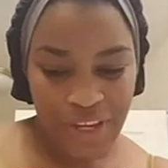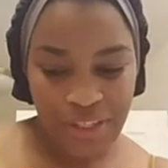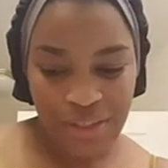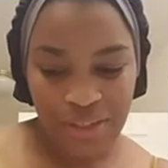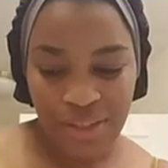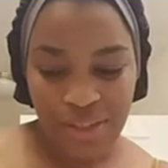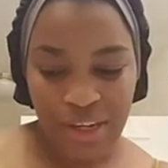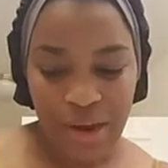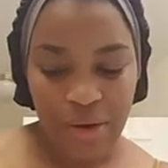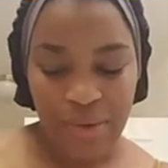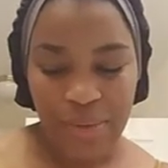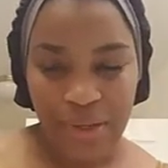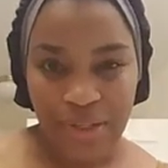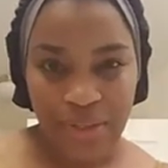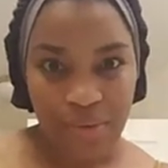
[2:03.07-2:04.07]
in the shower
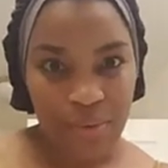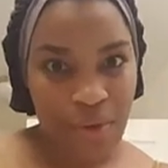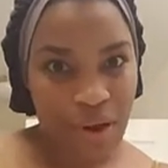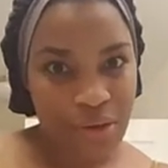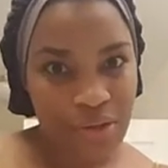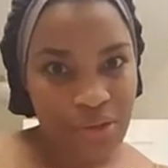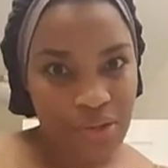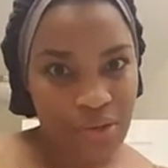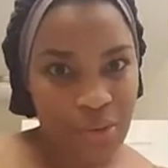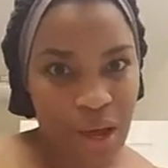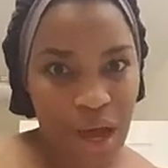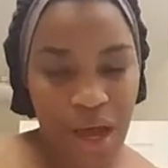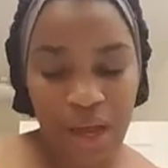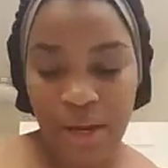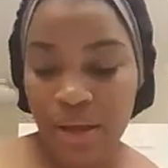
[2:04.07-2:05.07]
because the water's too
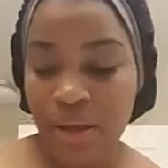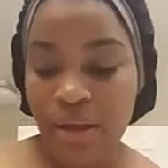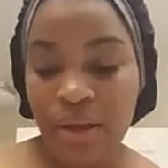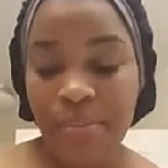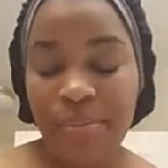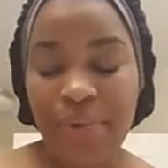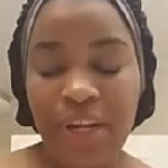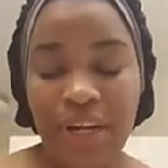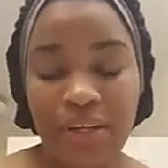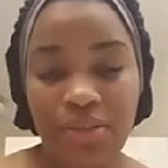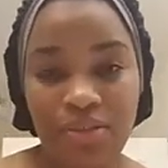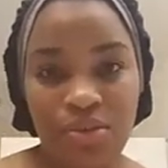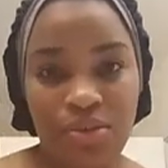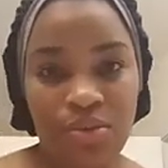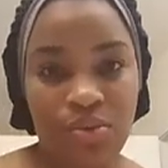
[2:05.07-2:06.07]
hot, but I
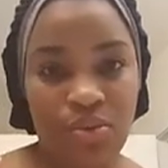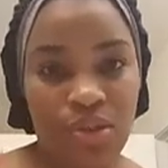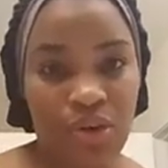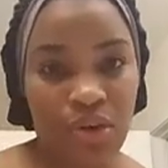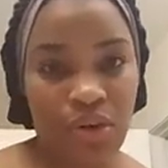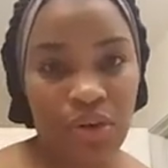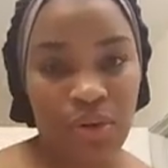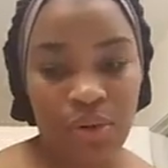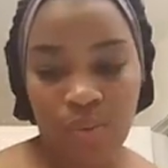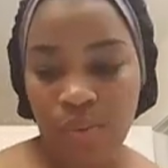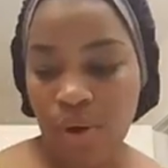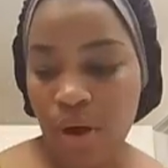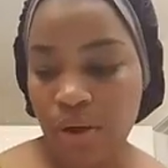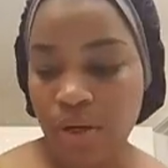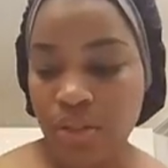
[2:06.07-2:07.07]
do turn the
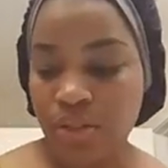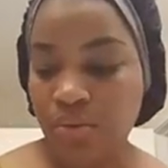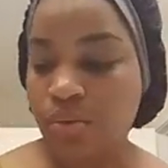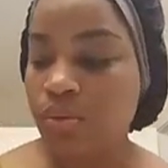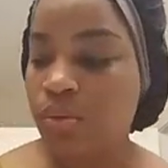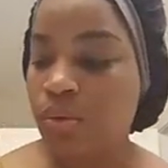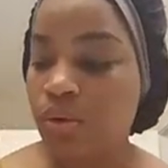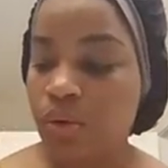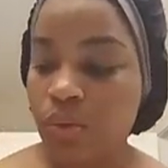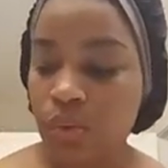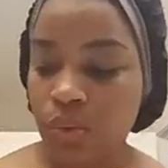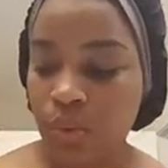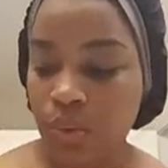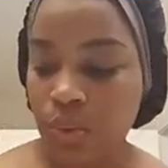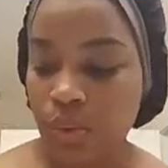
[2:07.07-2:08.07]
water to
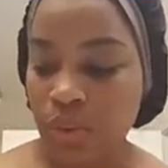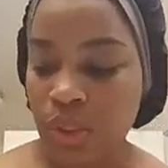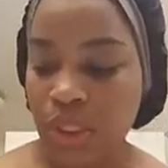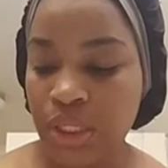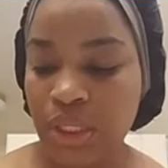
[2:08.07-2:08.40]
cool